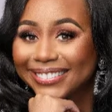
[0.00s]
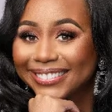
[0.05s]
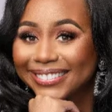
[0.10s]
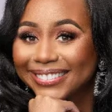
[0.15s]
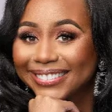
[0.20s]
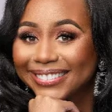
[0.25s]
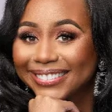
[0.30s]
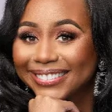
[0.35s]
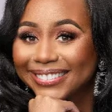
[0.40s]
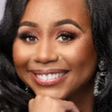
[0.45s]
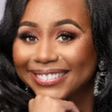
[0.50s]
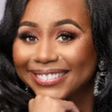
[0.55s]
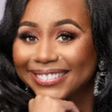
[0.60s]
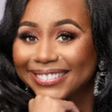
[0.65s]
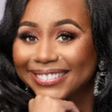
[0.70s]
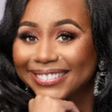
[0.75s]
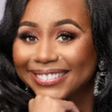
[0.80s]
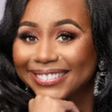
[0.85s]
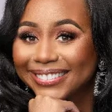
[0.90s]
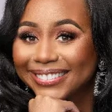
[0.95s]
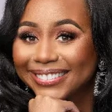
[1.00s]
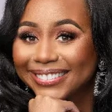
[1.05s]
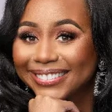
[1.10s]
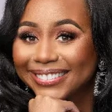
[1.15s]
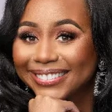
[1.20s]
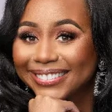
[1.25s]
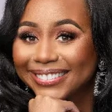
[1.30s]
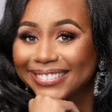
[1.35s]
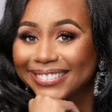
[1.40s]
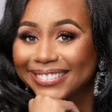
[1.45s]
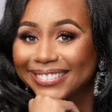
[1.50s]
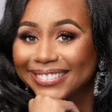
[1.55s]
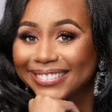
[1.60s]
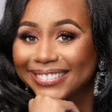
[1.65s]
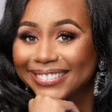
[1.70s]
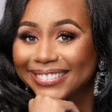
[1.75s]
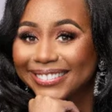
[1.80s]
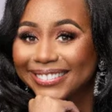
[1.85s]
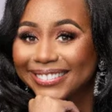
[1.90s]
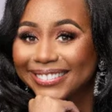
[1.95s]

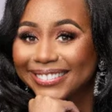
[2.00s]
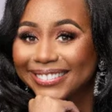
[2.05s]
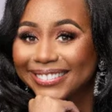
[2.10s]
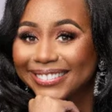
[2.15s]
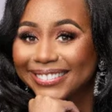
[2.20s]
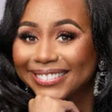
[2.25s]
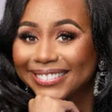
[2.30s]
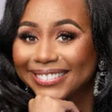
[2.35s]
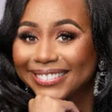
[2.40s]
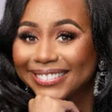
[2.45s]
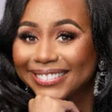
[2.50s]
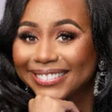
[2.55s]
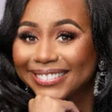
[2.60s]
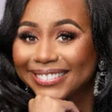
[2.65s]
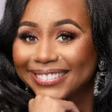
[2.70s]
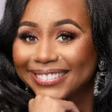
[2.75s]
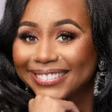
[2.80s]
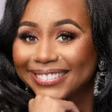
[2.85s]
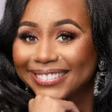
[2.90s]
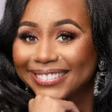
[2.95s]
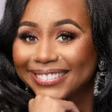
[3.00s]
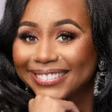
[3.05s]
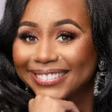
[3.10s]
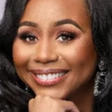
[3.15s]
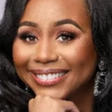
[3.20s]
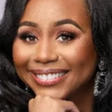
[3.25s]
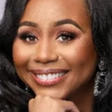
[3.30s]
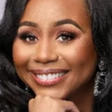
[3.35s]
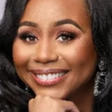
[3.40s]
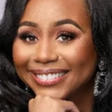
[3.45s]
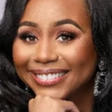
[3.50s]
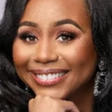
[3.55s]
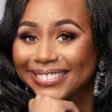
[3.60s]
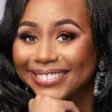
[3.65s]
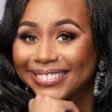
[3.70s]
(no lip movement)